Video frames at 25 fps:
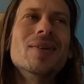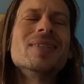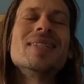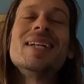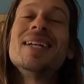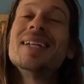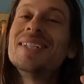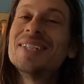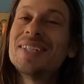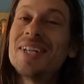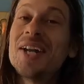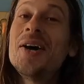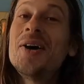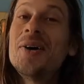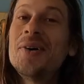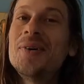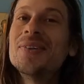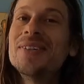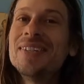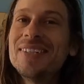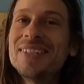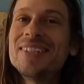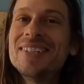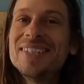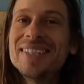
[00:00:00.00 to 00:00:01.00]
I was like,
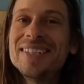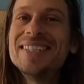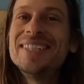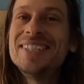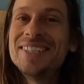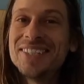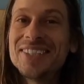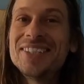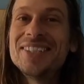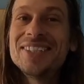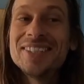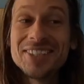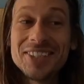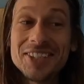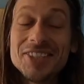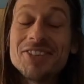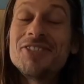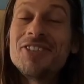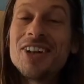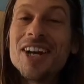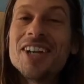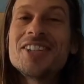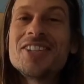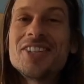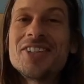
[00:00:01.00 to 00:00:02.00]
no,
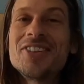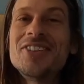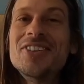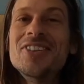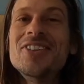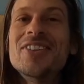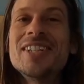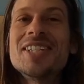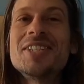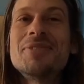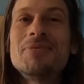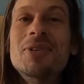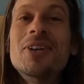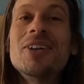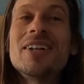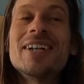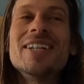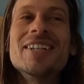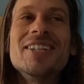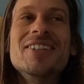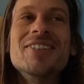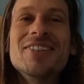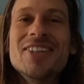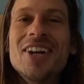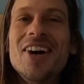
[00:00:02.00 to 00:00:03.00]
you rushed through this book,
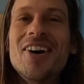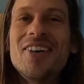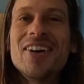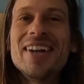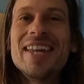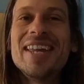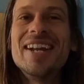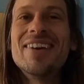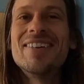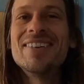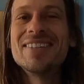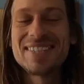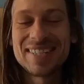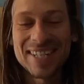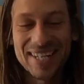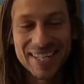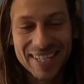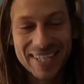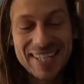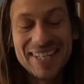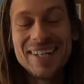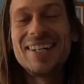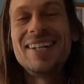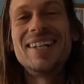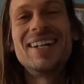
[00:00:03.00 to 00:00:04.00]
and you know it. And I was
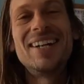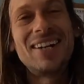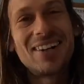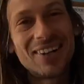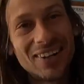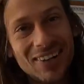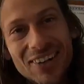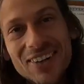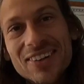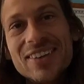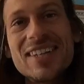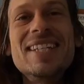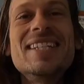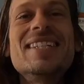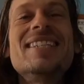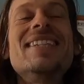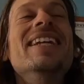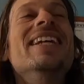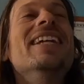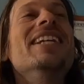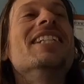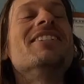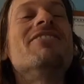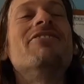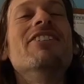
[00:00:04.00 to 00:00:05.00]
like, here, all these
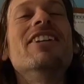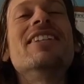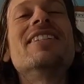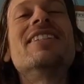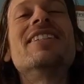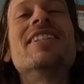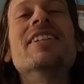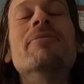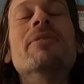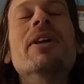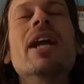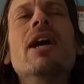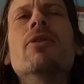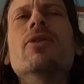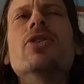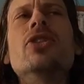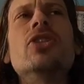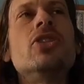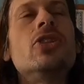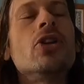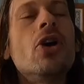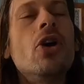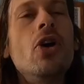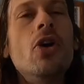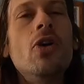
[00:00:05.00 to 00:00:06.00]
things, fix them. And I
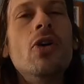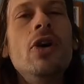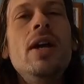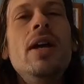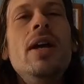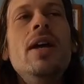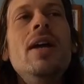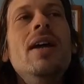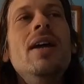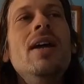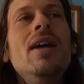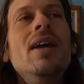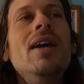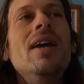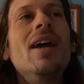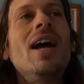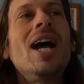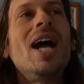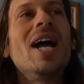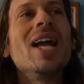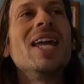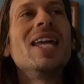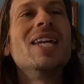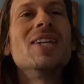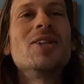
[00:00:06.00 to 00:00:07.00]
was so,
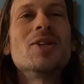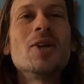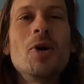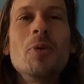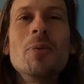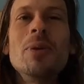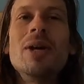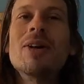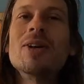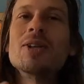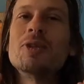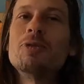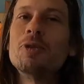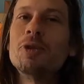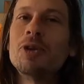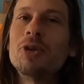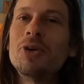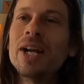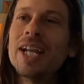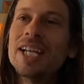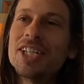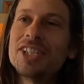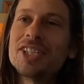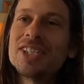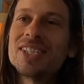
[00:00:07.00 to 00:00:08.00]
he told me I was
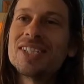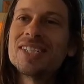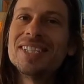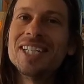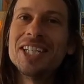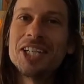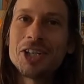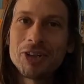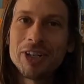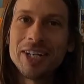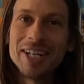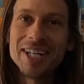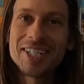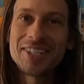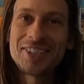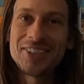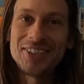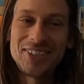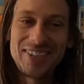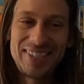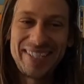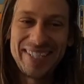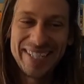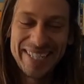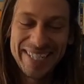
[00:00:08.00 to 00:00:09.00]
voraciously
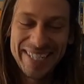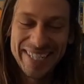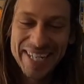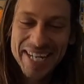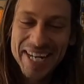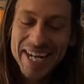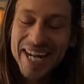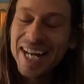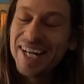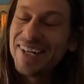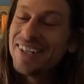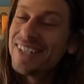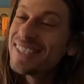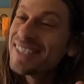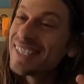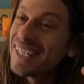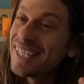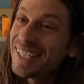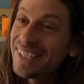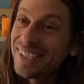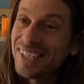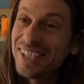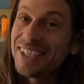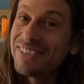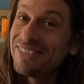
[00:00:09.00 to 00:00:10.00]
critical. I was
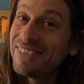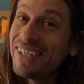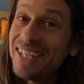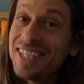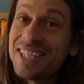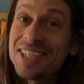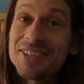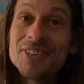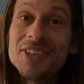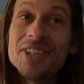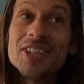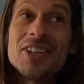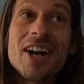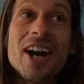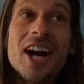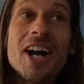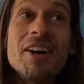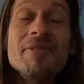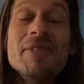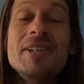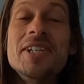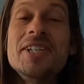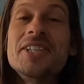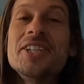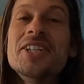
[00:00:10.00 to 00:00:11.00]
like, look, man, that's what you
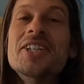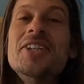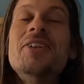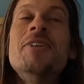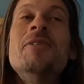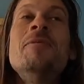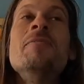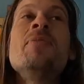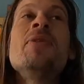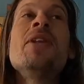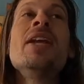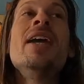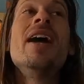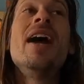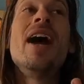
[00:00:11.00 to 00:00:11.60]
hired me to do.